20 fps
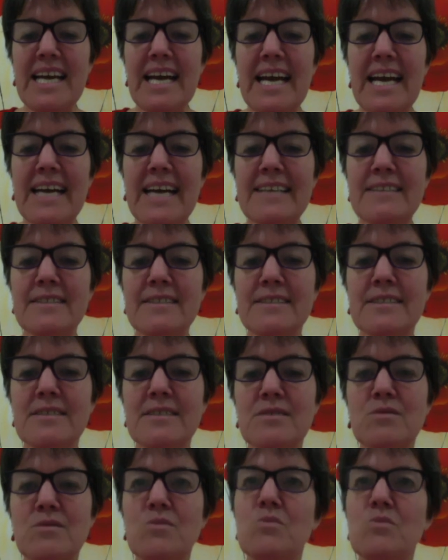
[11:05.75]
and
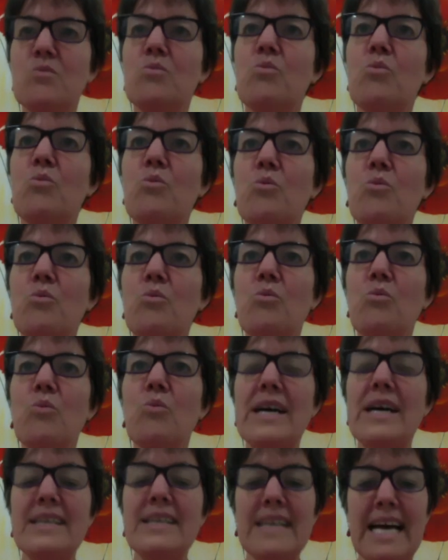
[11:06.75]

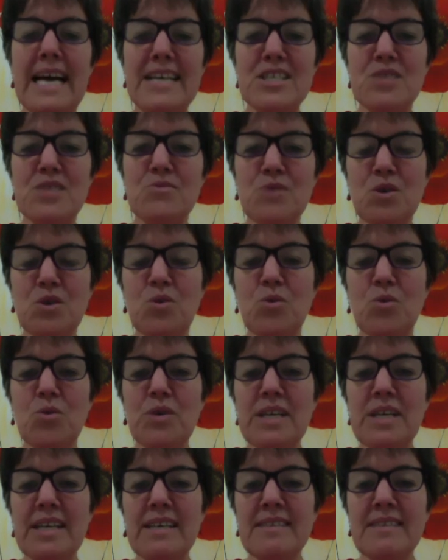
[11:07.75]
one has a
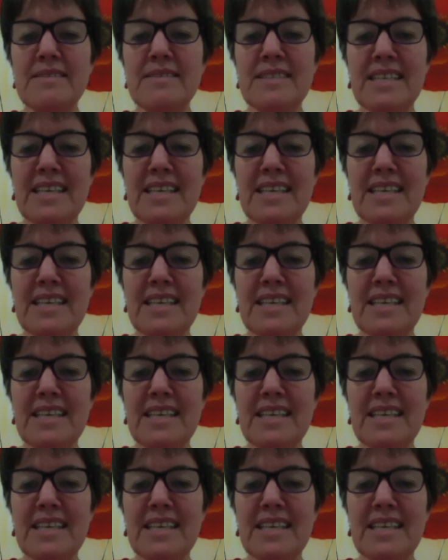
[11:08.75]
recording